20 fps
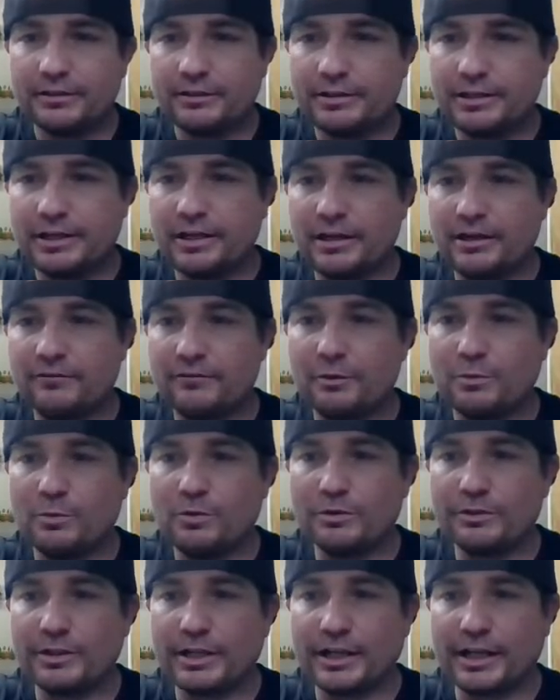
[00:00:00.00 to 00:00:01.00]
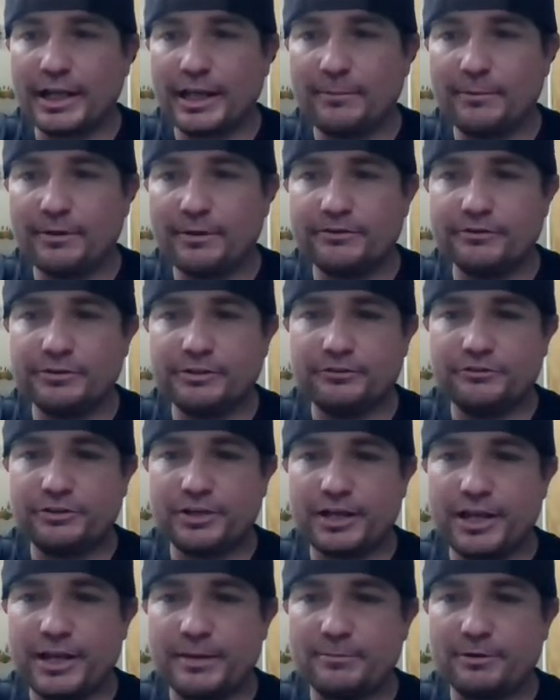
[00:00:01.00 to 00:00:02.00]
Later, everyone that came into the
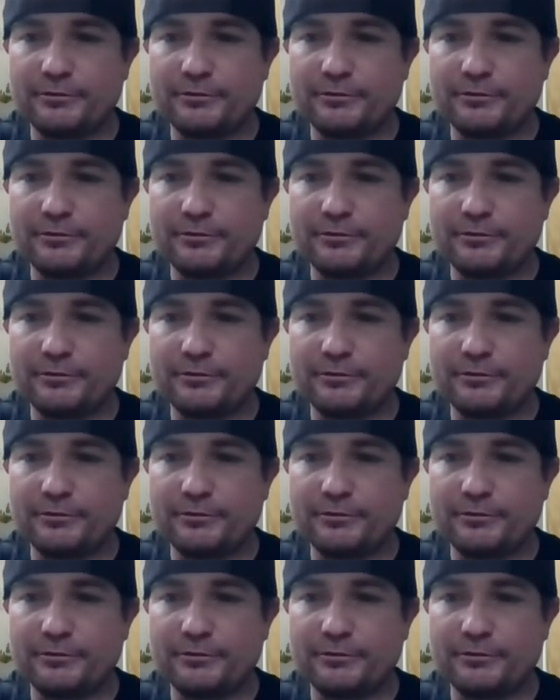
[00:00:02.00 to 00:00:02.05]
chat,